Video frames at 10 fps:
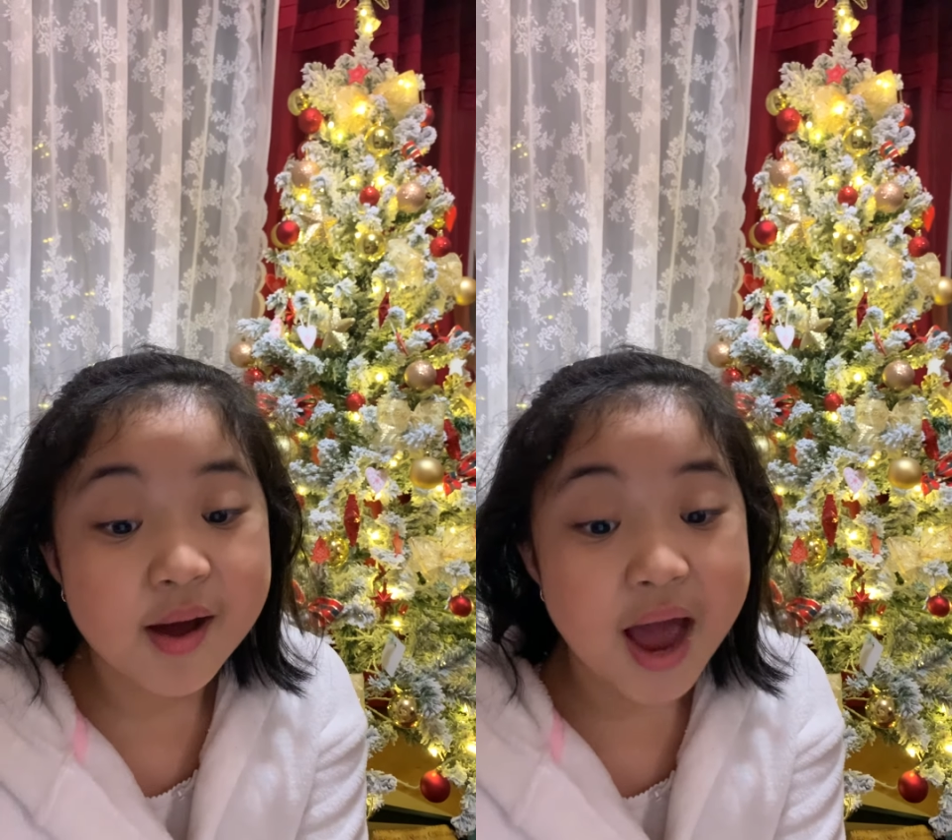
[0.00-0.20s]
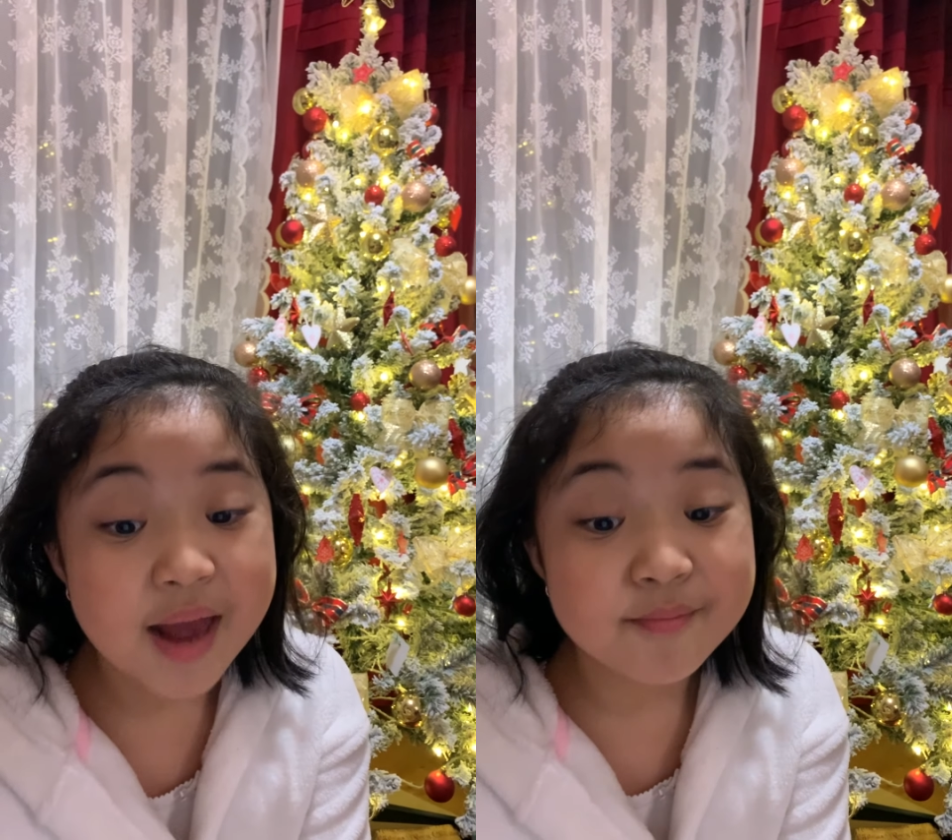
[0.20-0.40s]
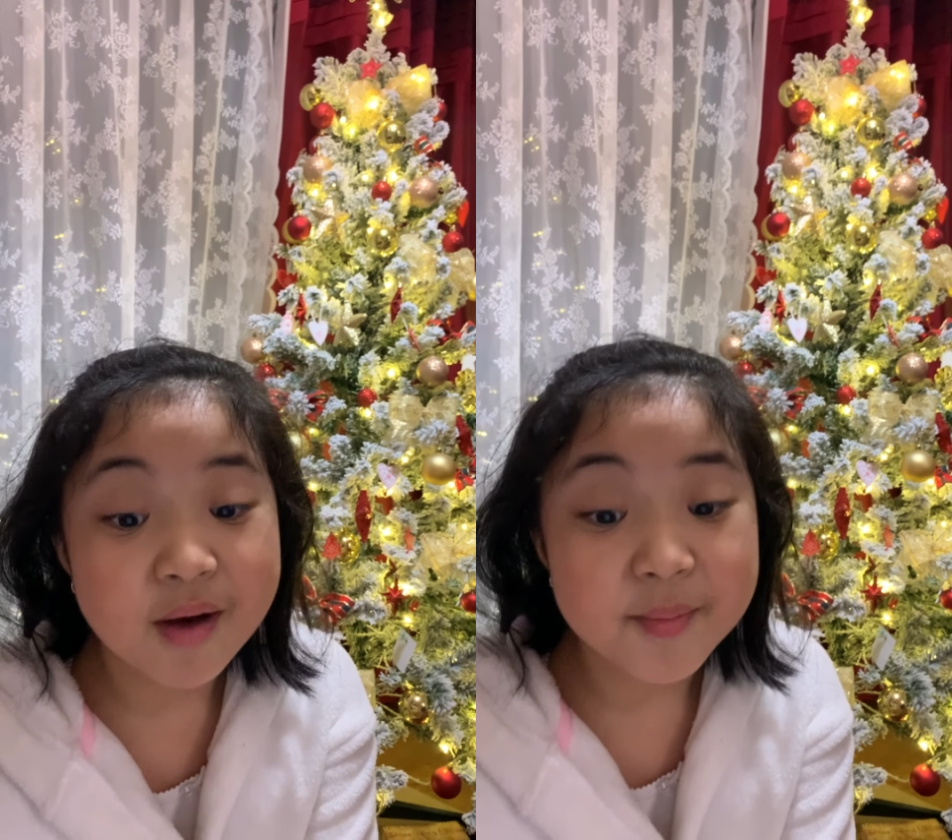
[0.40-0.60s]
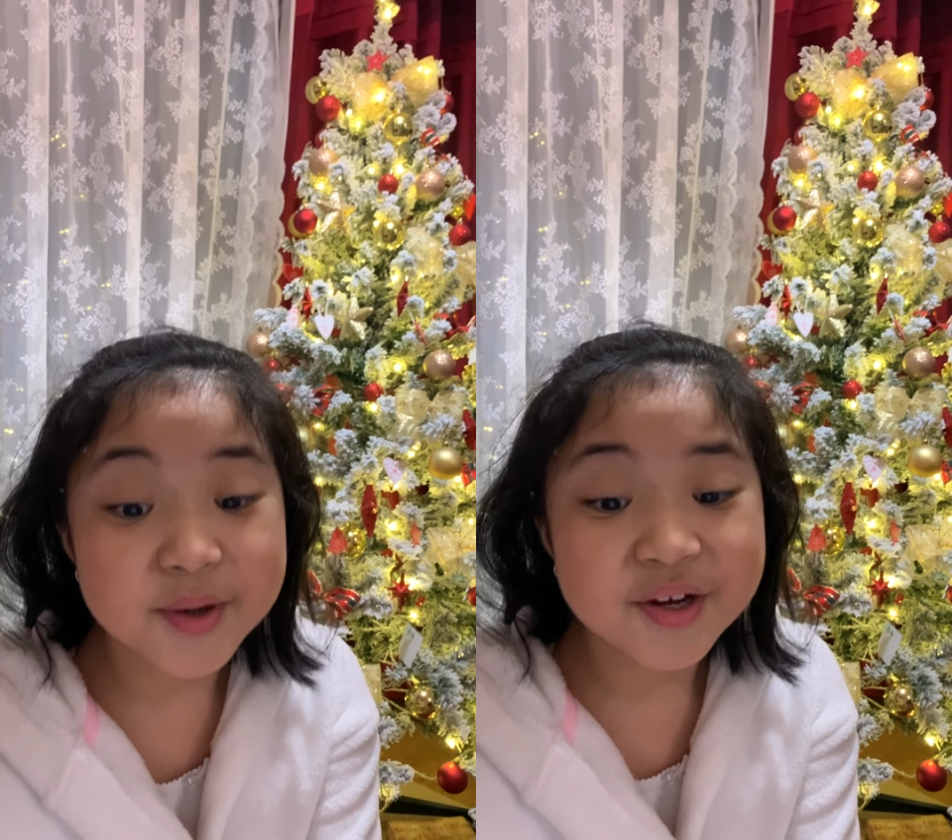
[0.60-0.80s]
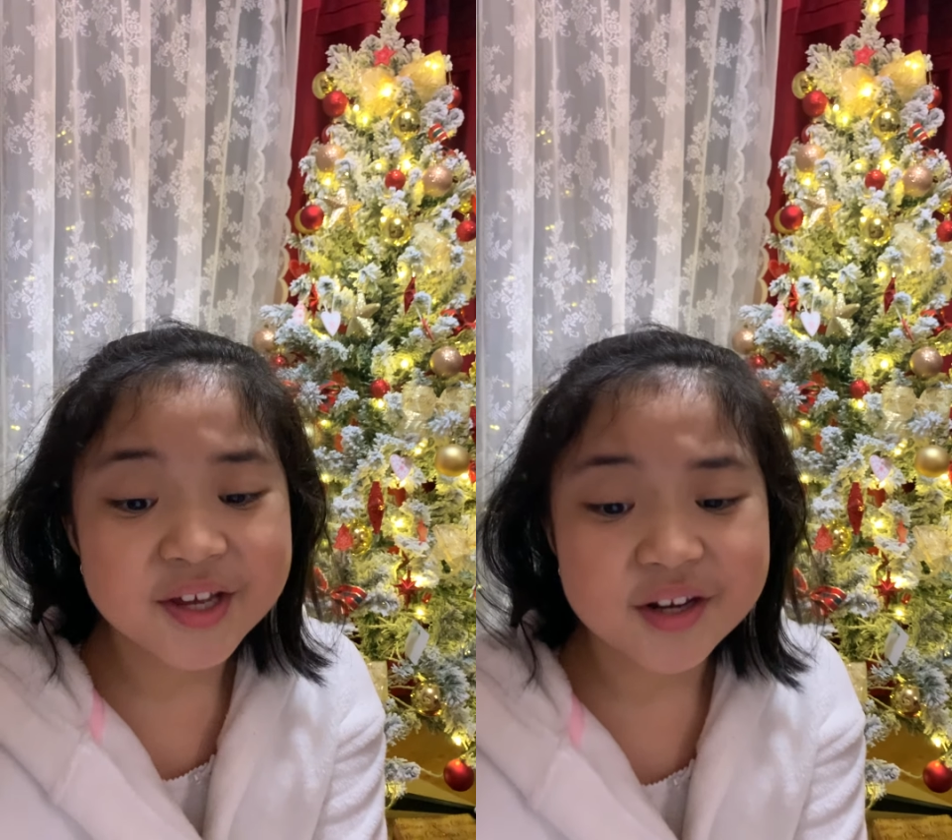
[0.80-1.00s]
And
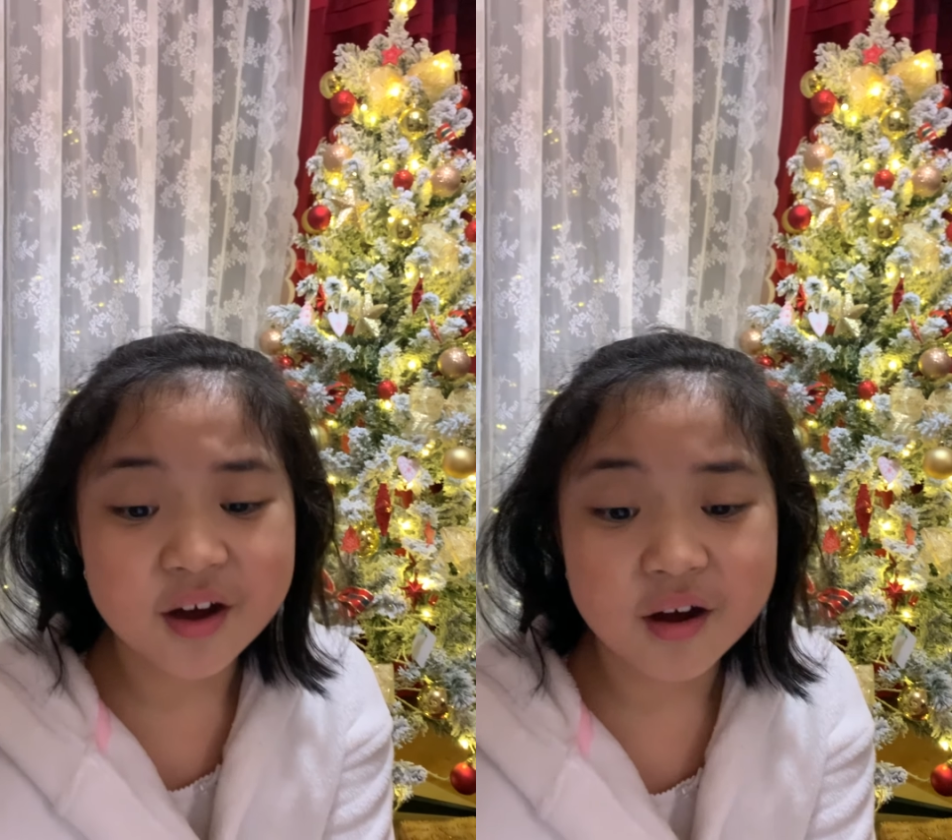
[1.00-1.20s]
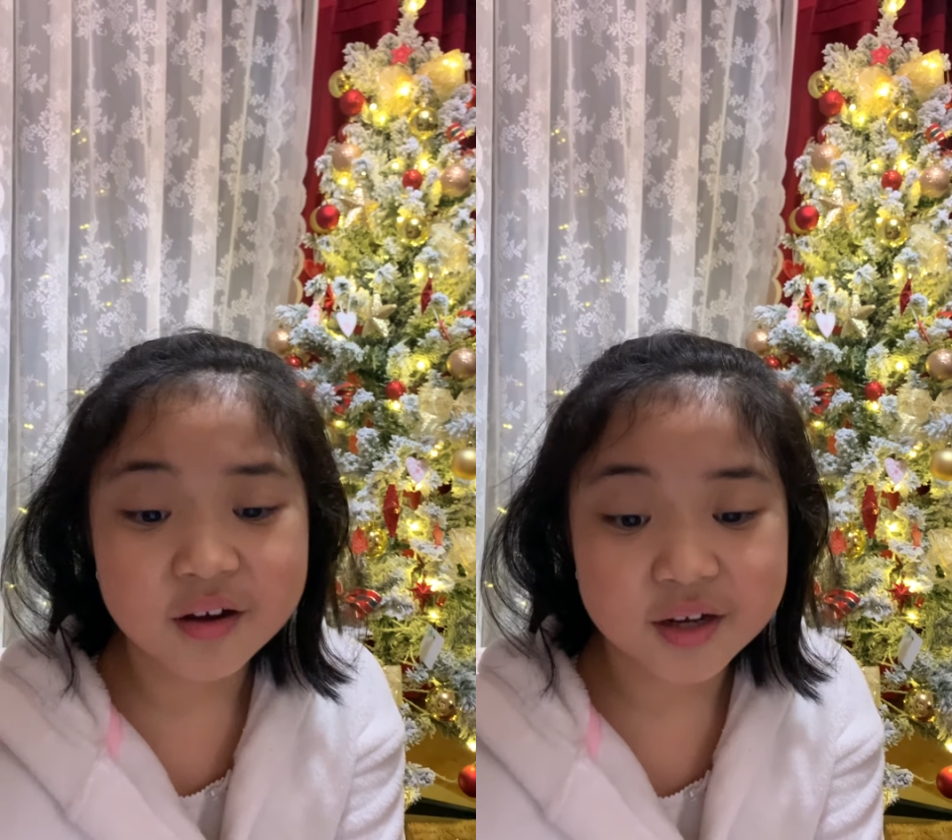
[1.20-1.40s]
Mama in her